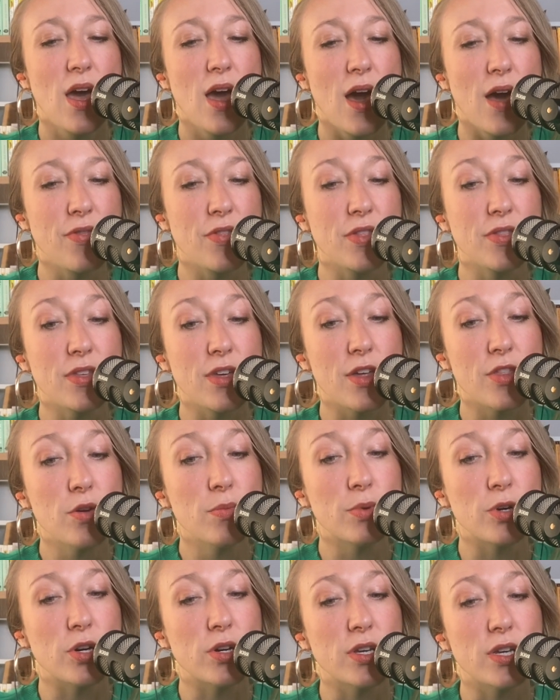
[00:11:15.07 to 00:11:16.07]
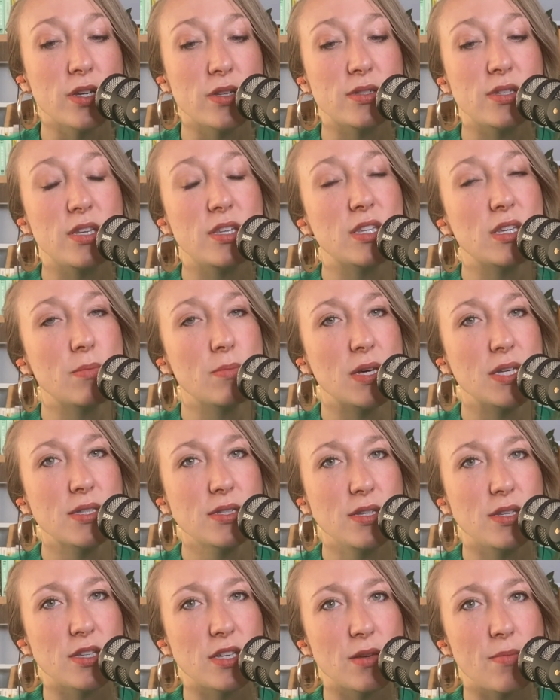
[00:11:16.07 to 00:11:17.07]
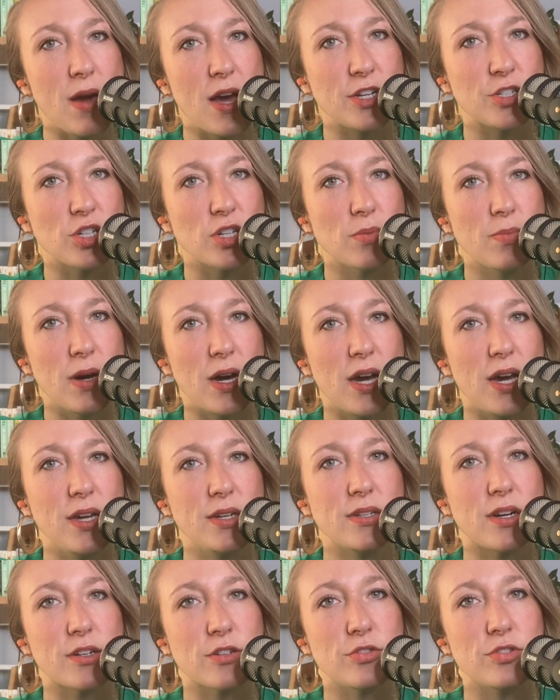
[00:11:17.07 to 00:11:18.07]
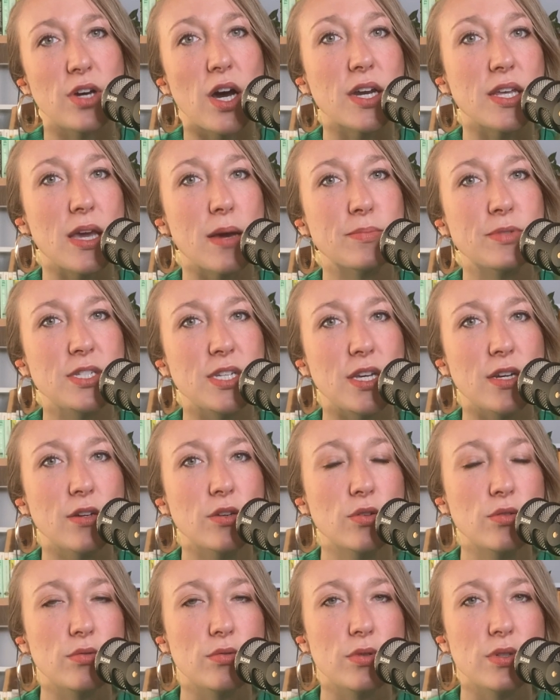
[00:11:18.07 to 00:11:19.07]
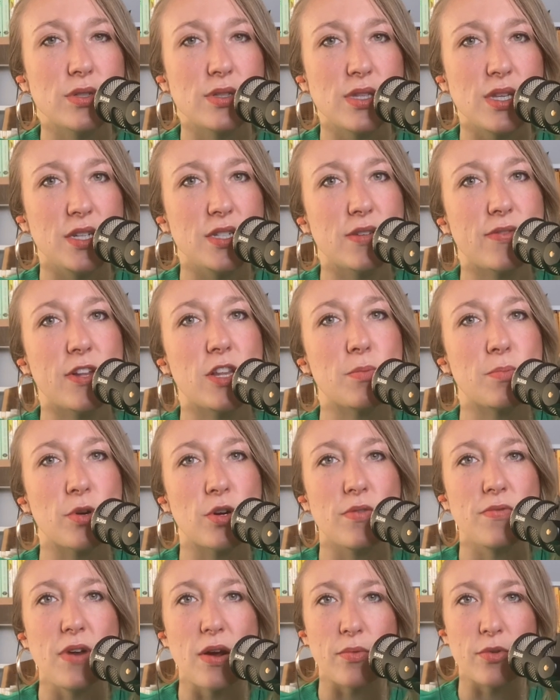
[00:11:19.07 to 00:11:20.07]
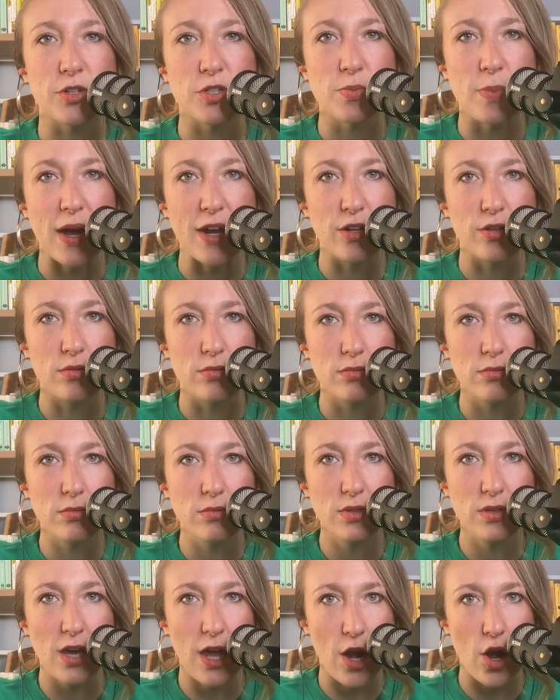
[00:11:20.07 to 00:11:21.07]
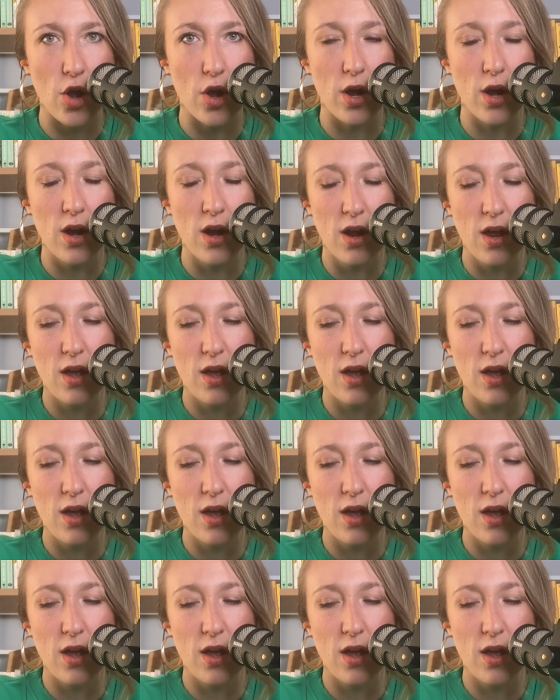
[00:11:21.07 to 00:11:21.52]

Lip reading: And then the other book is Healing Myths, Healing Magic by Dr. Donnie Epstein, who is the developer of network spinal care.